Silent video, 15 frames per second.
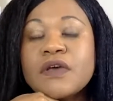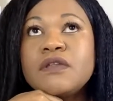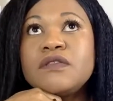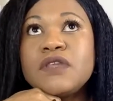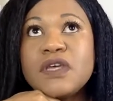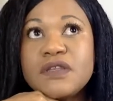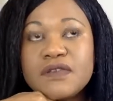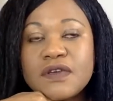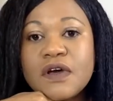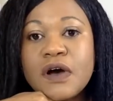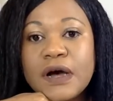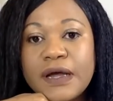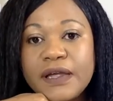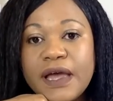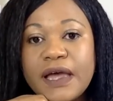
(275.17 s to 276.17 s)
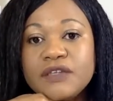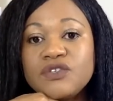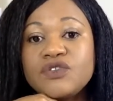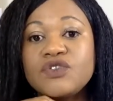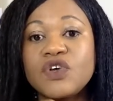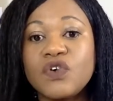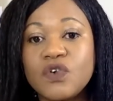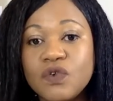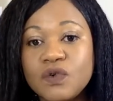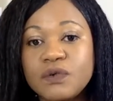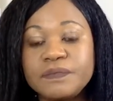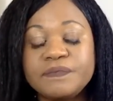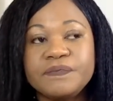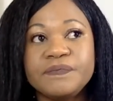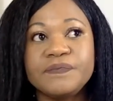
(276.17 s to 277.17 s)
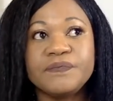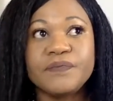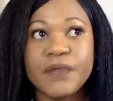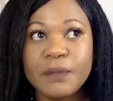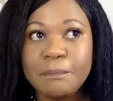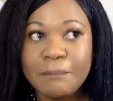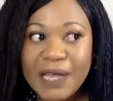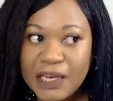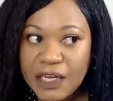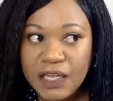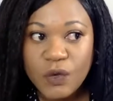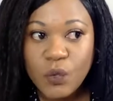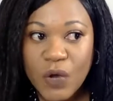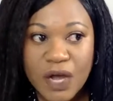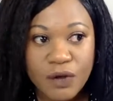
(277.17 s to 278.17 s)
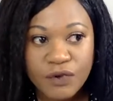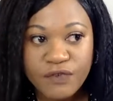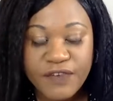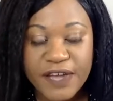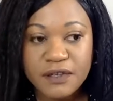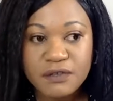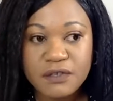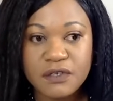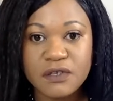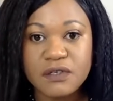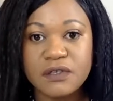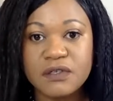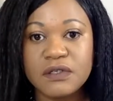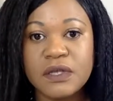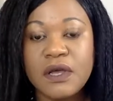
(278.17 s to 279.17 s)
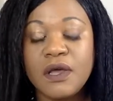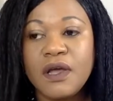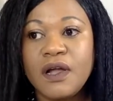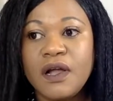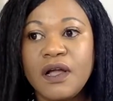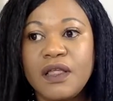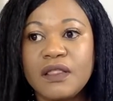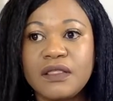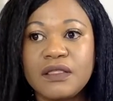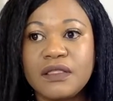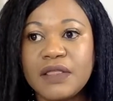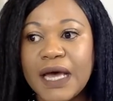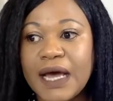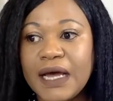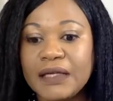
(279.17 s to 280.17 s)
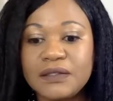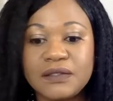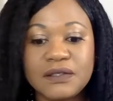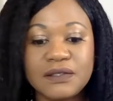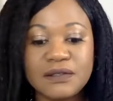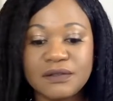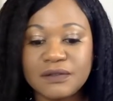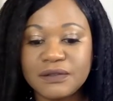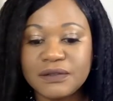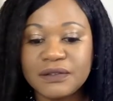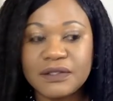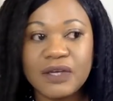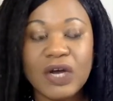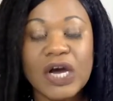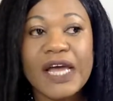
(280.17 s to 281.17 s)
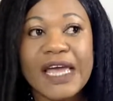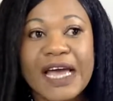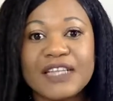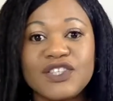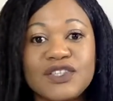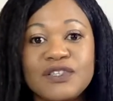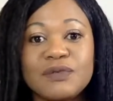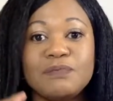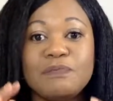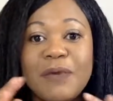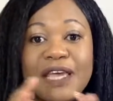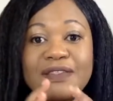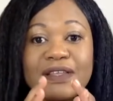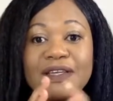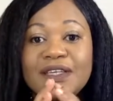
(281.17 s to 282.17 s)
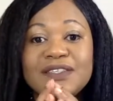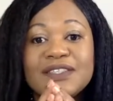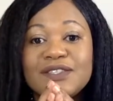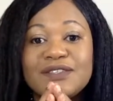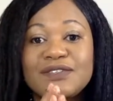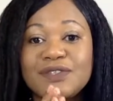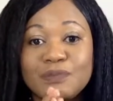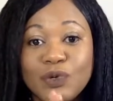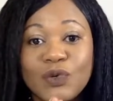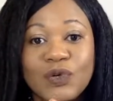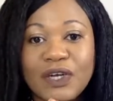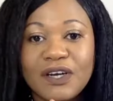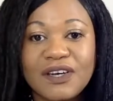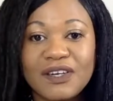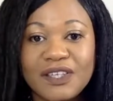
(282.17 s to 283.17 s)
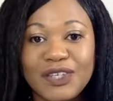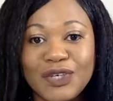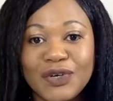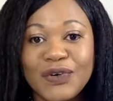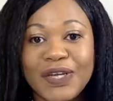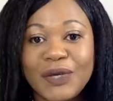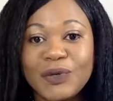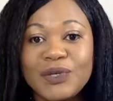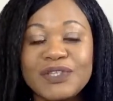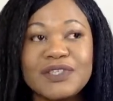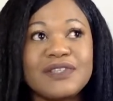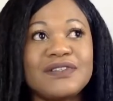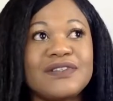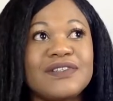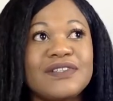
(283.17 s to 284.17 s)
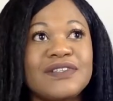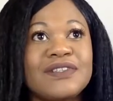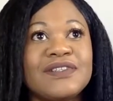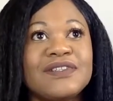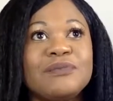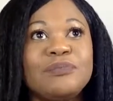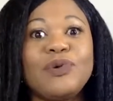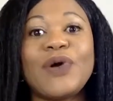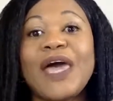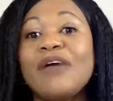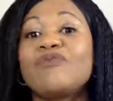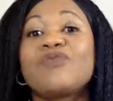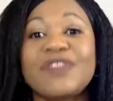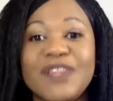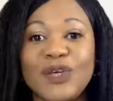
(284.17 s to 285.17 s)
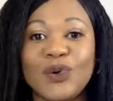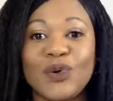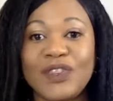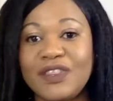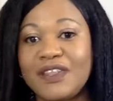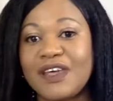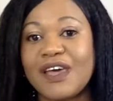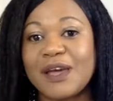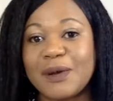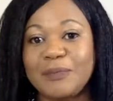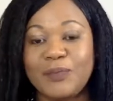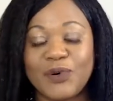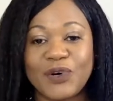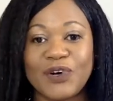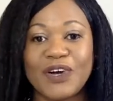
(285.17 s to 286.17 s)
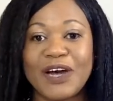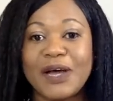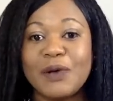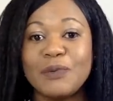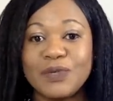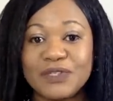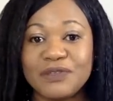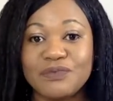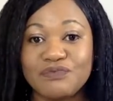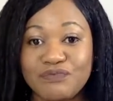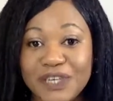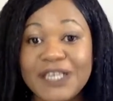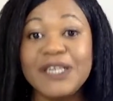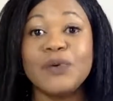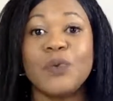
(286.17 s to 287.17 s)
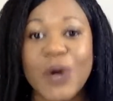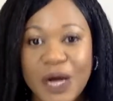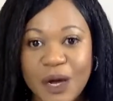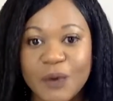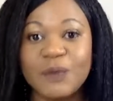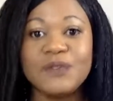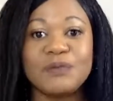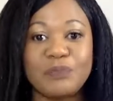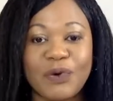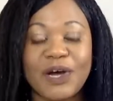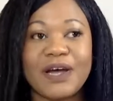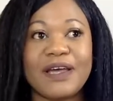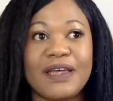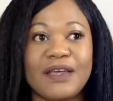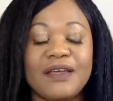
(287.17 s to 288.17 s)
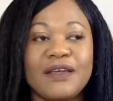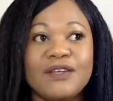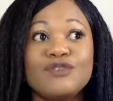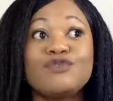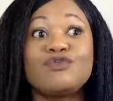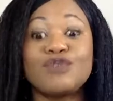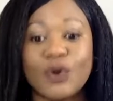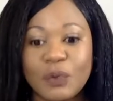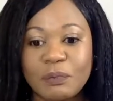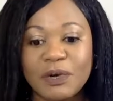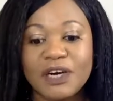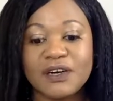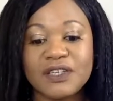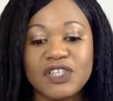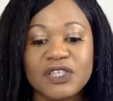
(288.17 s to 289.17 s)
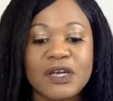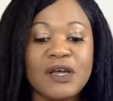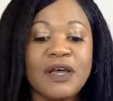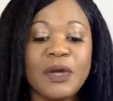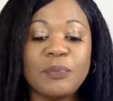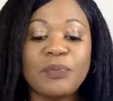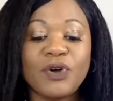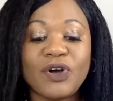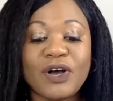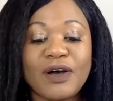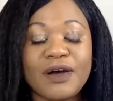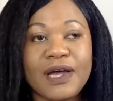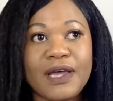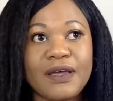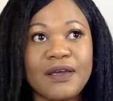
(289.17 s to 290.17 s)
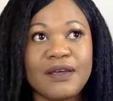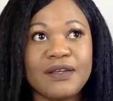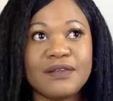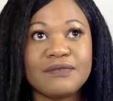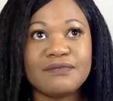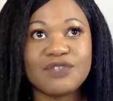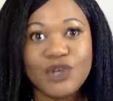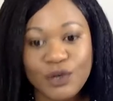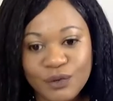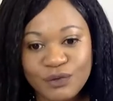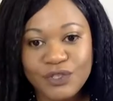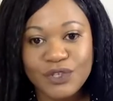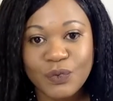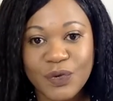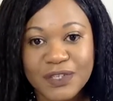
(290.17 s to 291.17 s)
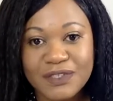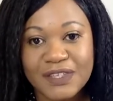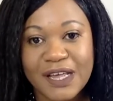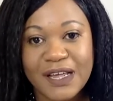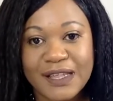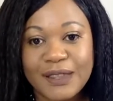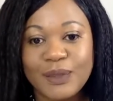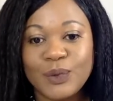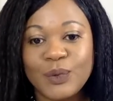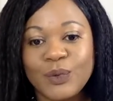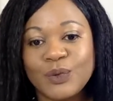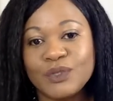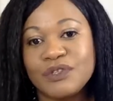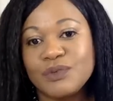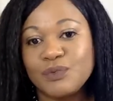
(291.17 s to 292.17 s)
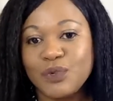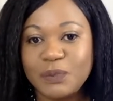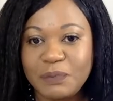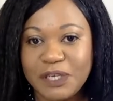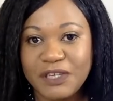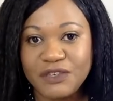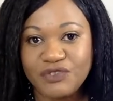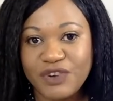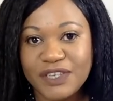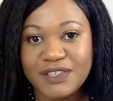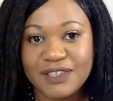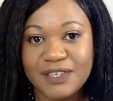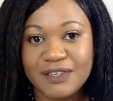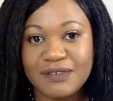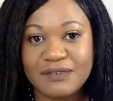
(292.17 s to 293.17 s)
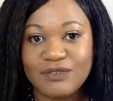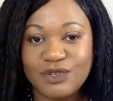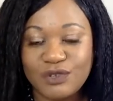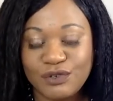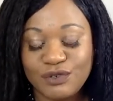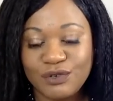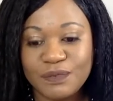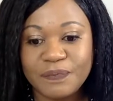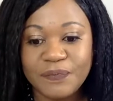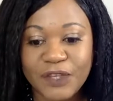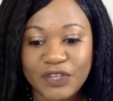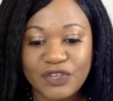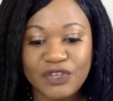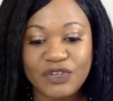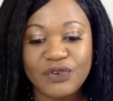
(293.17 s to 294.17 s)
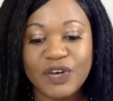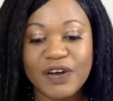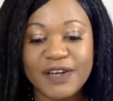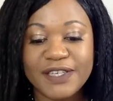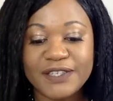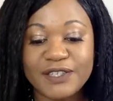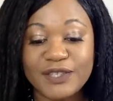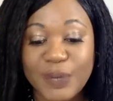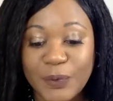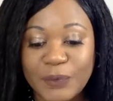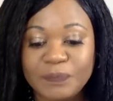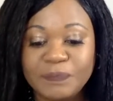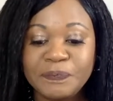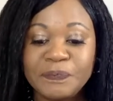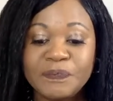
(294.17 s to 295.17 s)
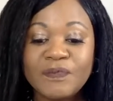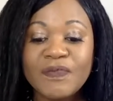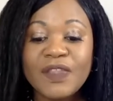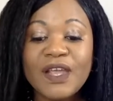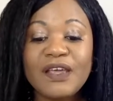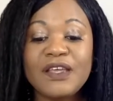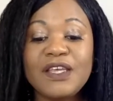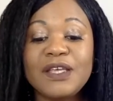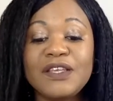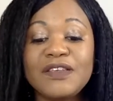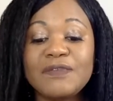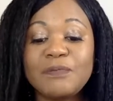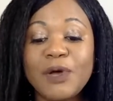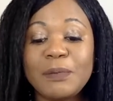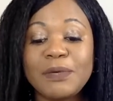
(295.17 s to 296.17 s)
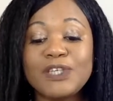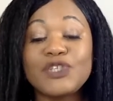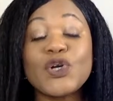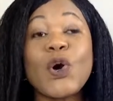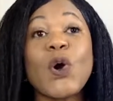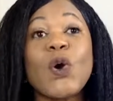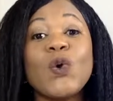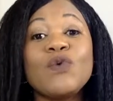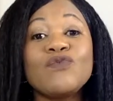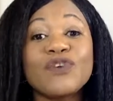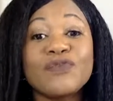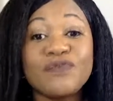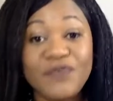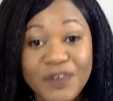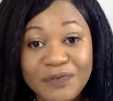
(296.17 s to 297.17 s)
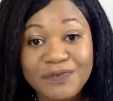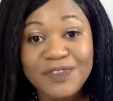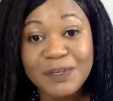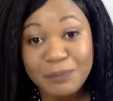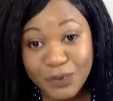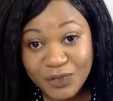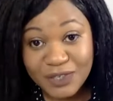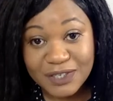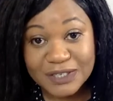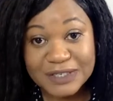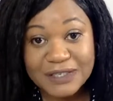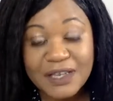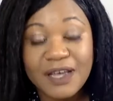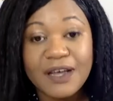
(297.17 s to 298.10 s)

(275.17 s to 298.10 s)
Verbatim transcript: This guy has so many wow factors that I had to make the list smaller. You know, I couldn't put everything on there, but I was really wowed by so much. But I chose the ones that I thought would be interesting to to you guys. So he's published over 50 books.